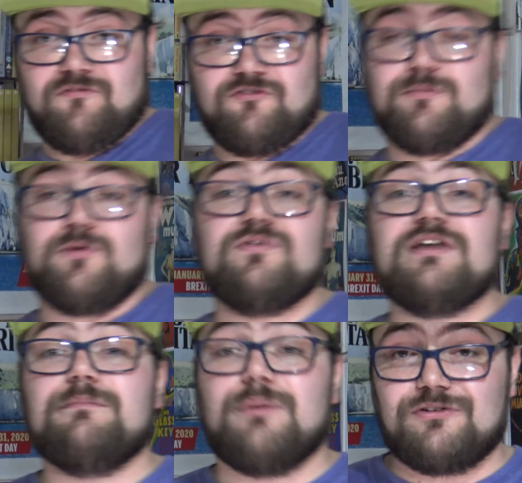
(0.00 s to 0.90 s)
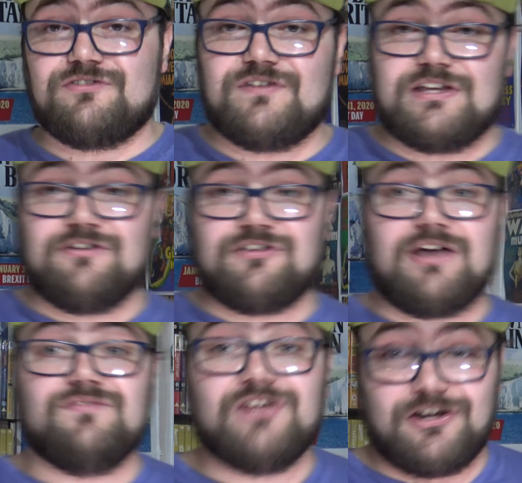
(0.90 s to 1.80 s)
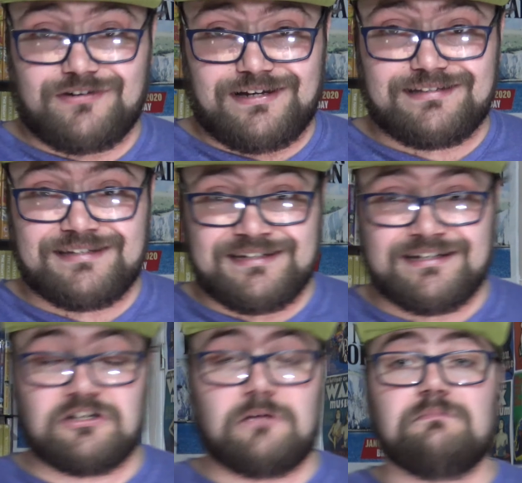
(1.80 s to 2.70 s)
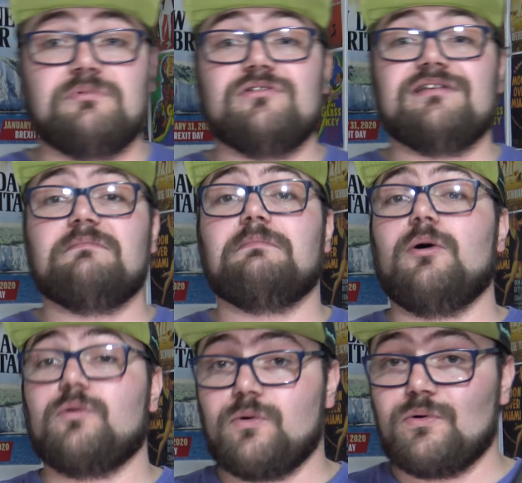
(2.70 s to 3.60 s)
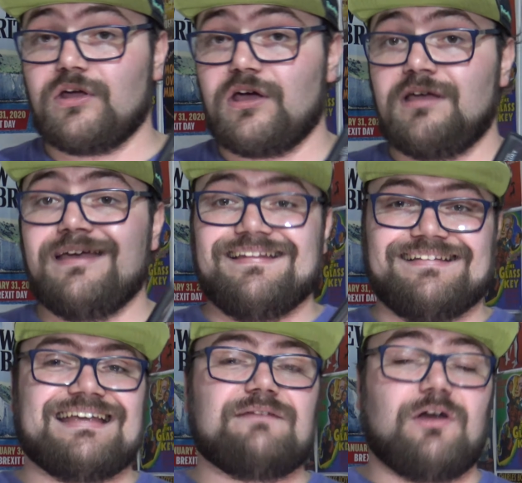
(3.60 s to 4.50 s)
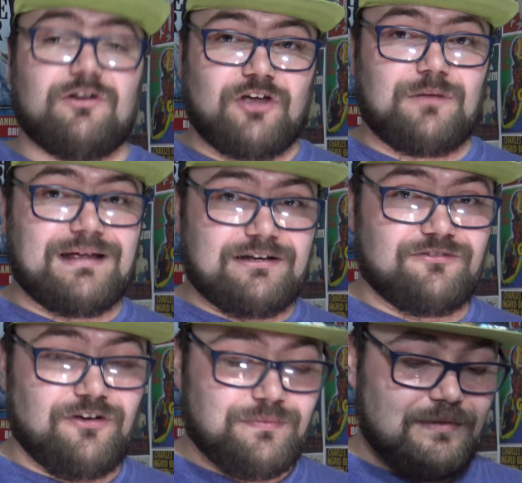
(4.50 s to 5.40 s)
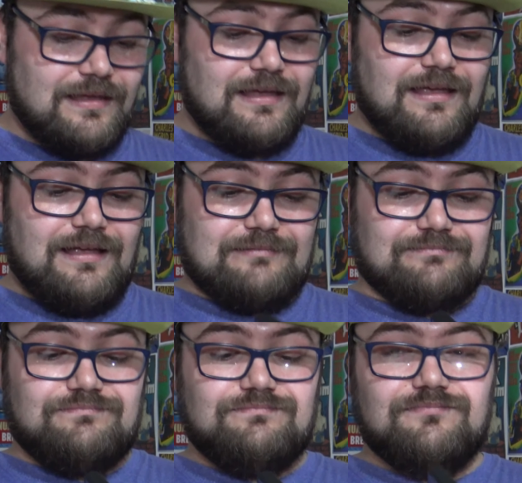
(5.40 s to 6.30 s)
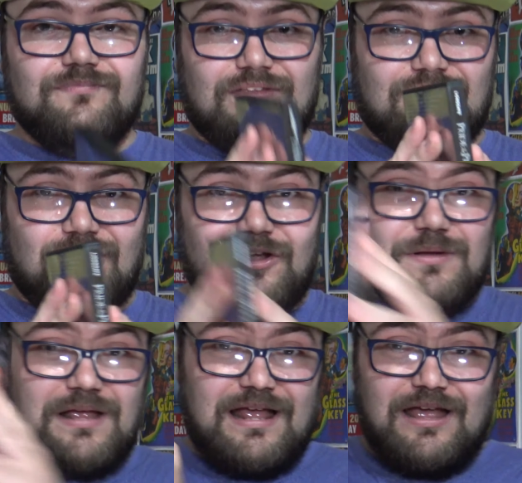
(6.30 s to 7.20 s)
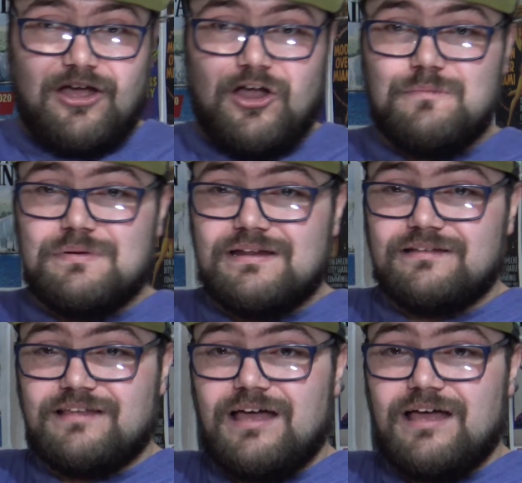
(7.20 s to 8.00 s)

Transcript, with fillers: from all the unboxing videos I've done on it because I do these in bulk order to save a lot of time later on. So, opening this